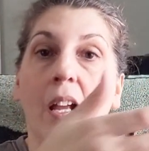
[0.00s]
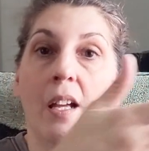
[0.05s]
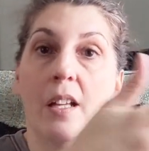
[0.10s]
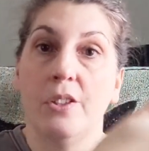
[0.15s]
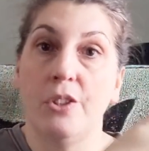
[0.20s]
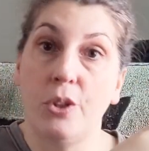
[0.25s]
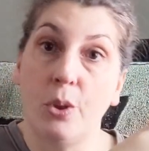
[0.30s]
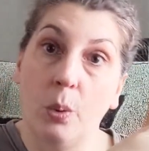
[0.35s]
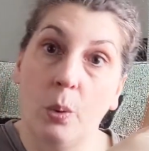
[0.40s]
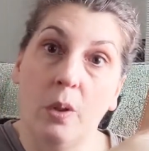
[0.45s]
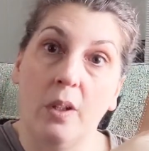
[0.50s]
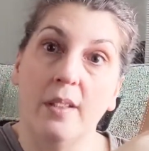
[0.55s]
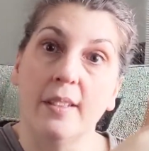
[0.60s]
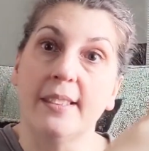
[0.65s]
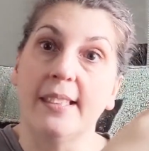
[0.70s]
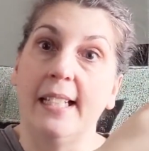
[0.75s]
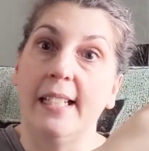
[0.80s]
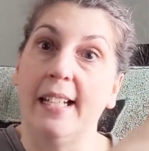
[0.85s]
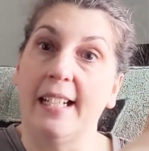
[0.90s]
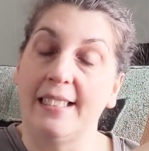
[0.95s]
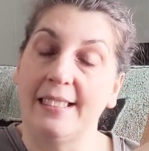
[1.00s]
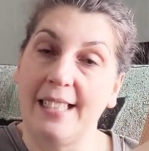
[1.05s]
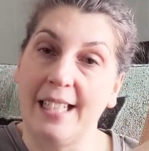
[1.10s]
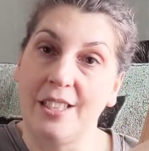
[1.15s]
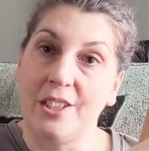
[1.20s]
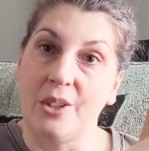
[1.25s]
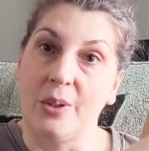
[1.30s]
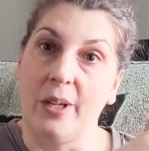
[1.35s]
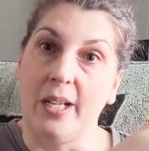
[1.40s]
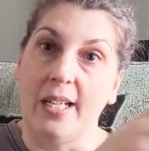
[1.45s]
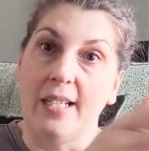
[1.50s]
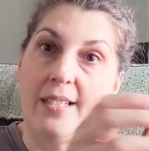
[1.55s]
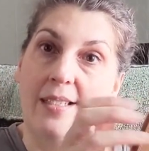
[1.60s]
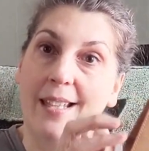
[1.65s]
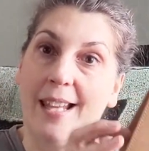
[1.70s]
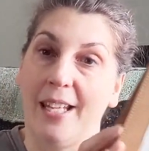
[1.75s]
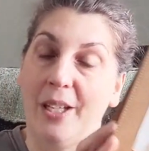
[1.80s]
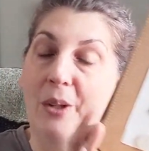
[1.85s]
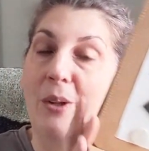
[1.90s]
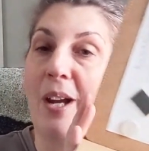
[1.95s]
tools and accessories
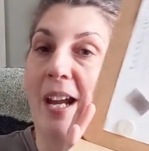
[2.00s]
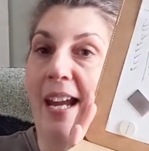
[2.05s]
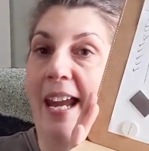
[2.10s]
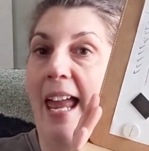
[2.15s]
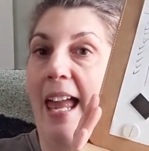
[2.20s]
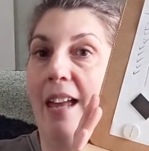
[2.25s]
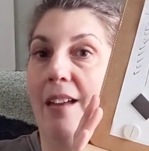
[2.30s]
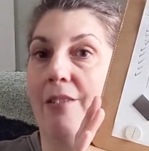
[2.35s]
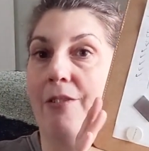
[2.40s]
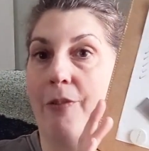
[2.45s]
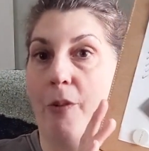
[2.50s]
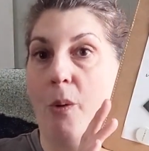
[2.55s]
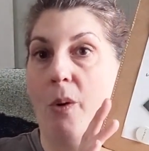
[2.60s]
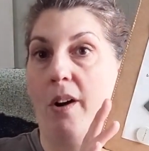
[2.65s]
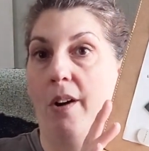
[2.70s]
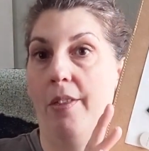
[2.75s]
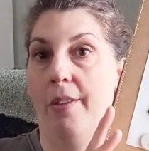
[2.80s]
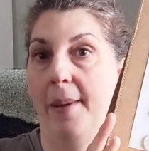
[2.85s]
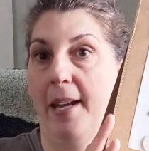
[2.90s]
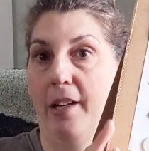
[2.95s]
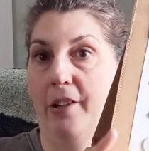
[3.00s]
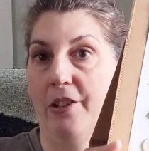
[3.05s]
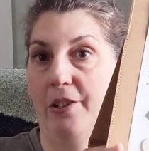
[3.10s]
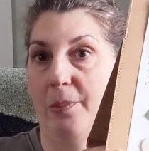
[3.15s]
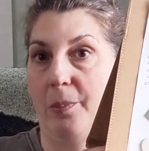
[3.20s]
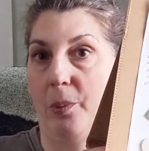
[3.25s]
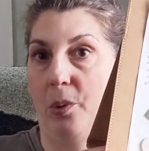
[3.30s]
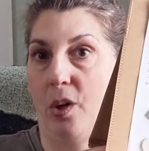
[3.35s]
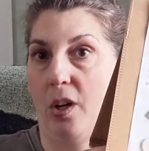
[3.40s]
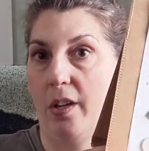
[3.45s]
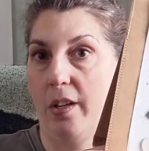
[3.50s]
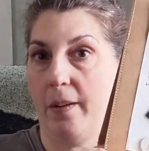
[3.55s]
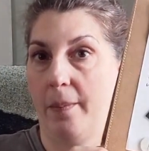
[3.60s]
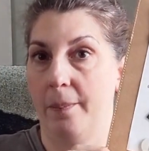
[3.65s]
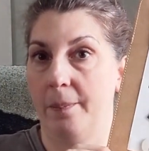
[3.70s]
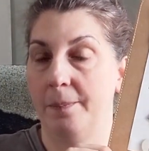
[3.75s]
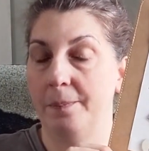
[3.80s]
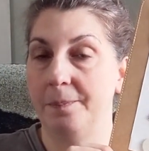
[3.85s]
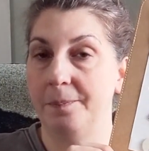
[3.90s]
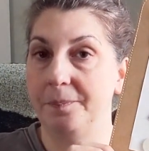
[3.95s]
that you can get for the Maker's Board.
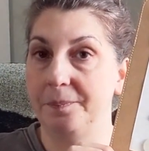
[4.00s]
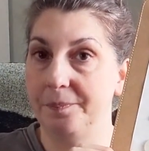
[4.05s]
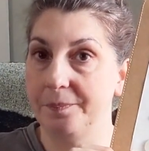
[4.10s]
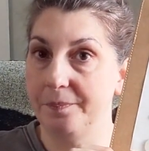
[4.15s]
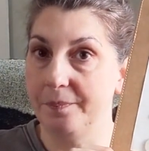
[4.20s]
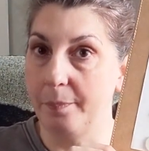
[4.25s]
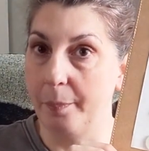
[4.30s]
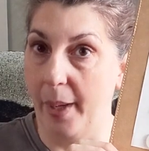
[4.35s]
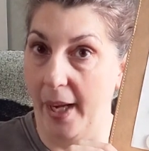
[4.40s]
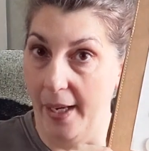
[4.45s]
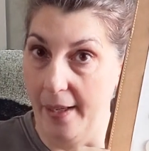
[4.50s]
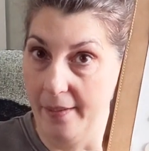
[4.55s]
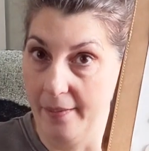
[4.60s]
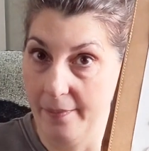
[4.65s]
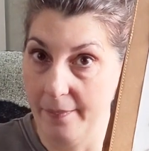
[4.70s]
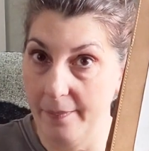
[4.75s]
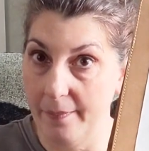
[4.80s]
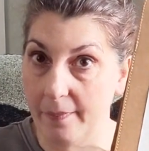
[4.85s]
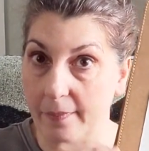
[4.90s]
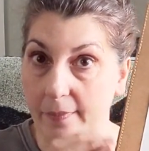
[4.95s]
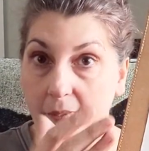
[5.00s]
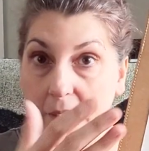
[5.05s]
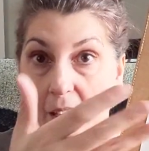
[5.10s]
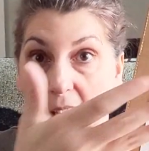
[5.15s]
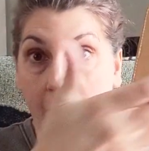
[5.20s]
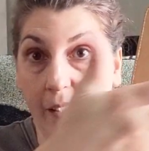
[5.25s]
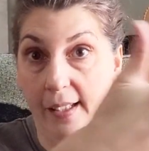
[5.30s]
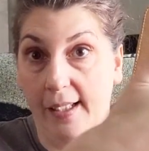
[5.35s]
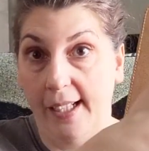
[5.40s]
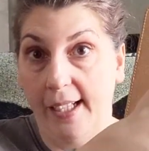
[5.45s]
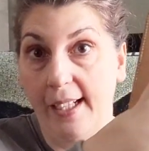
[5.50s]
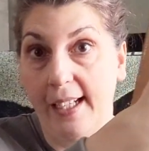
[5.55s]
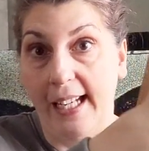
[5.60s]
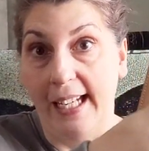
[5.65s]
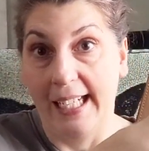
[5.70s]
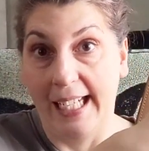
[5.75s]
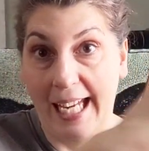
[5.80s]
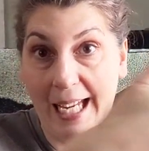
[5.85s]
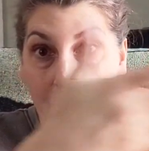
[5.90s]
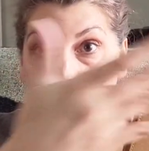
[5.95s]
But luckily it
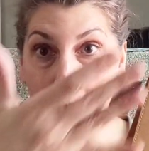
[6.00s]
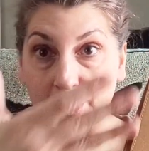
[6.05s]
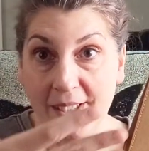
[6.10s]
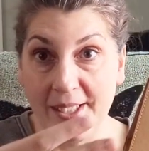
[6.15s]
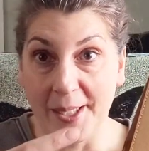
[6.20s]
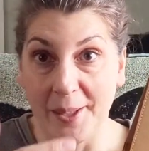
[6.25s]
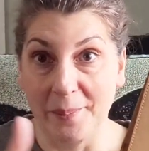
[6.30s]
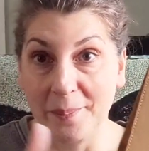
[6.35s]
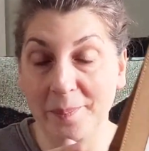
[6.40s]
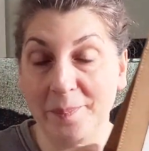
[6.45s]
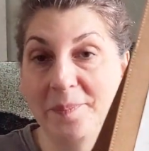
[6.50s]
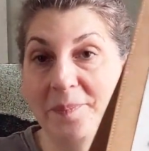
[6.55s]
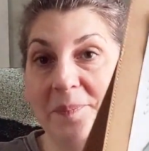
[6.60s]
came with some.